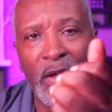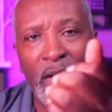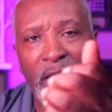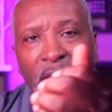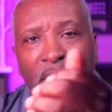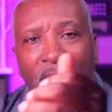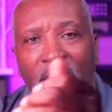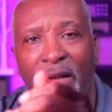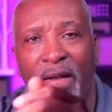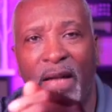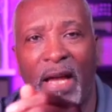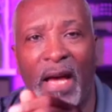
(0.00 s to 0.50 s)

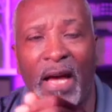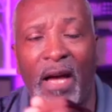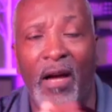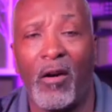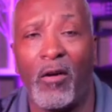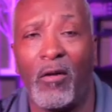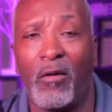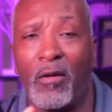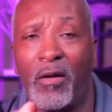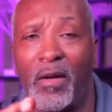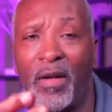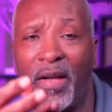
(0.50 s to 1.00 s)

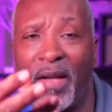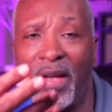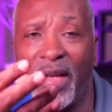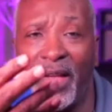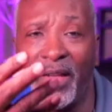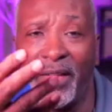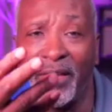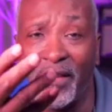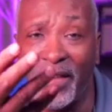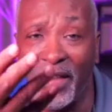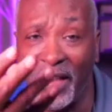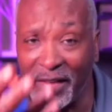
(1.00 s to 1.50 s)
Now,
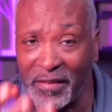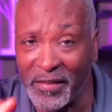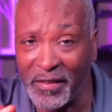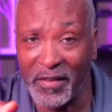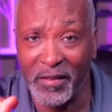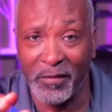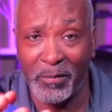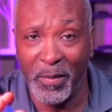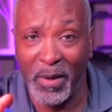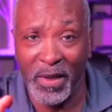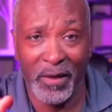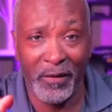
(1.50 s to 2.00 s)
this
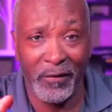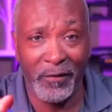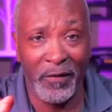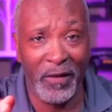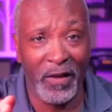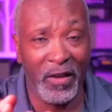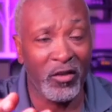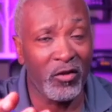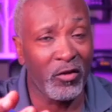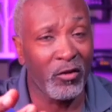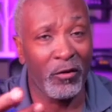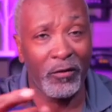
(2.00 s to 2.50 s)
is
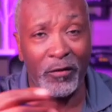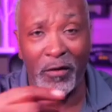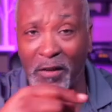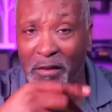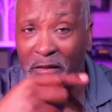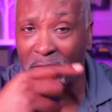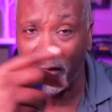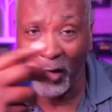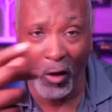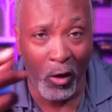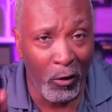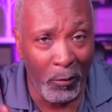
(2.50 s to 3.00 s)
beneficial for
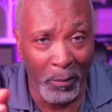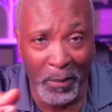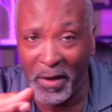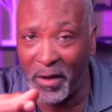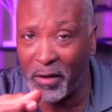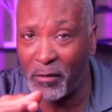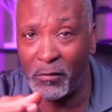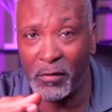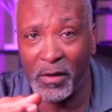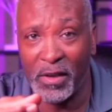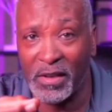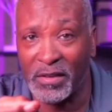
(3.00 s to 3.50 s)
so many
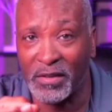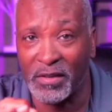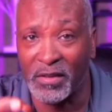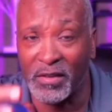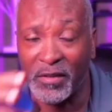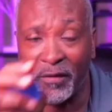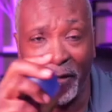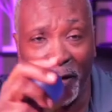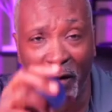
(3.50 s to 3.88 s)
reasons.